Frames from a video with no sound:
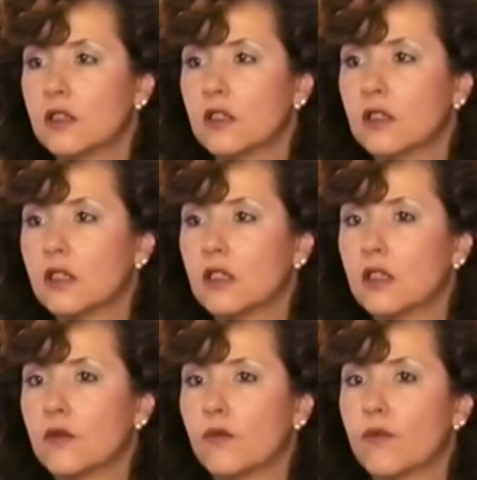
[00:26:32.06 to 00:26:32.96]

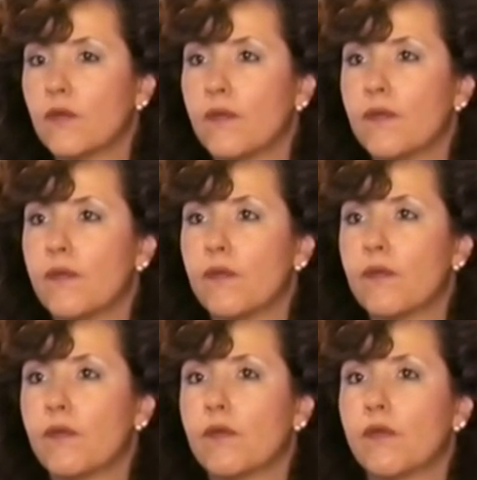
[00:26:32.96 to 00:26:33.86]

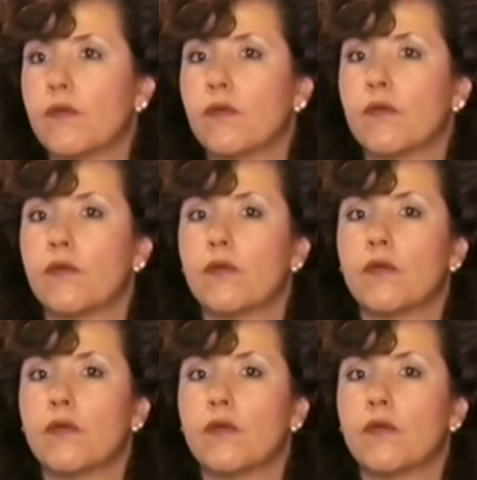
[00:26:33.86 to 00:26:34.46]
Nobody speaks.